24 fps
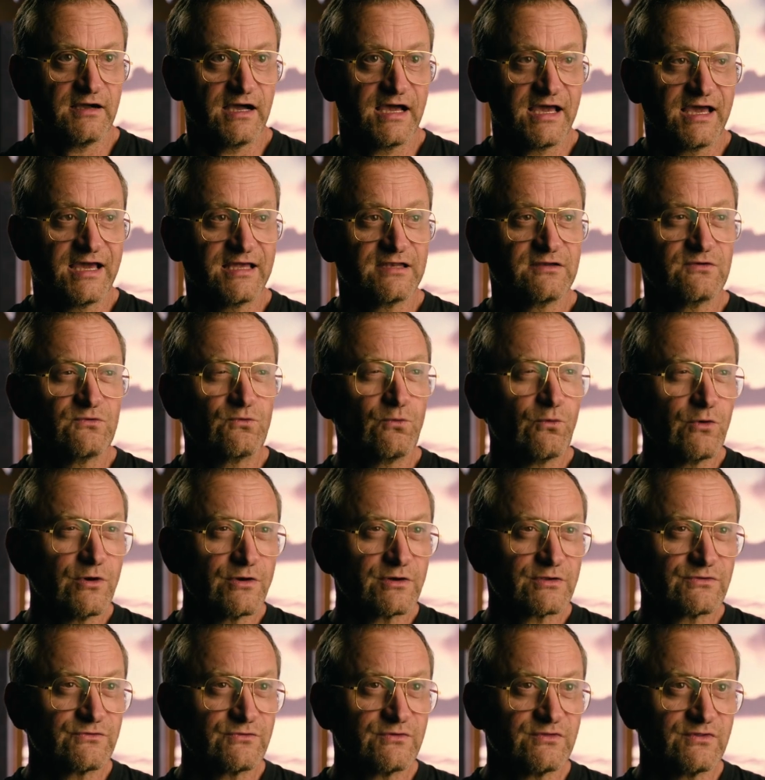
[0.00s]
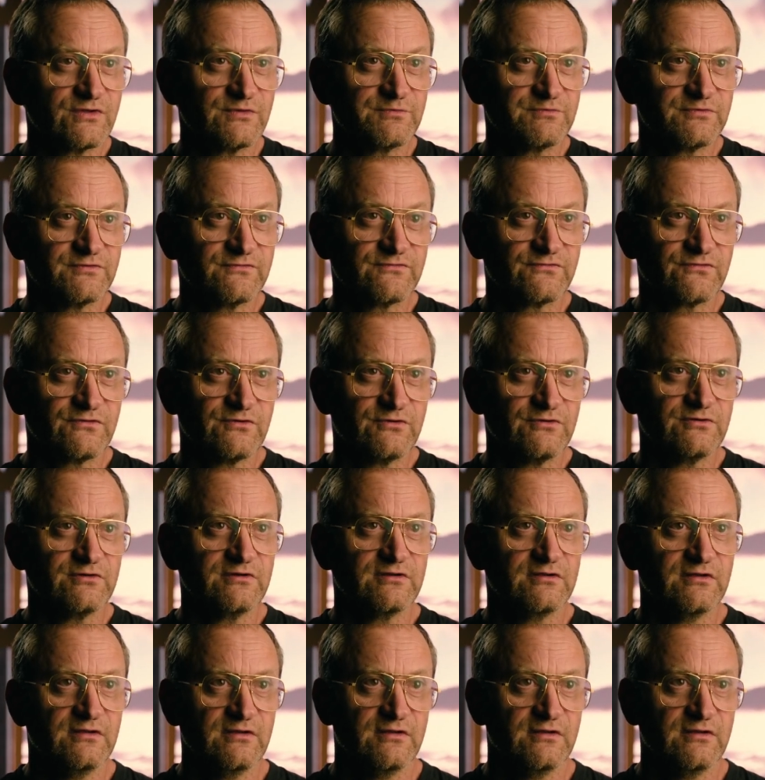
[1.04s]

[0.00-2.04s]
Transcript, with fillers: I hadn't worked with it before.